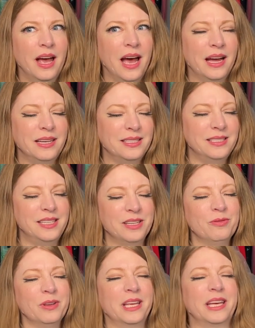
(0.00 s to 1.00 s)
I
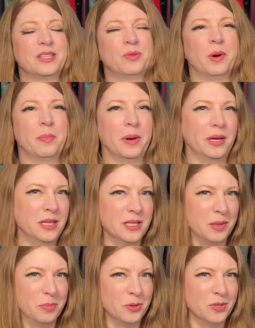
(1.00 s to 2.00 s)
didn't really get to wear bunny
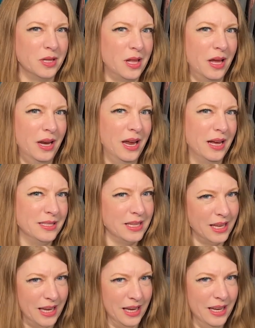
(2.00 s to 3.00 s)
slippers a lot as a
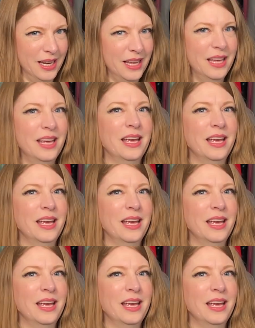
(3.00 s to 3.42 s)
kid,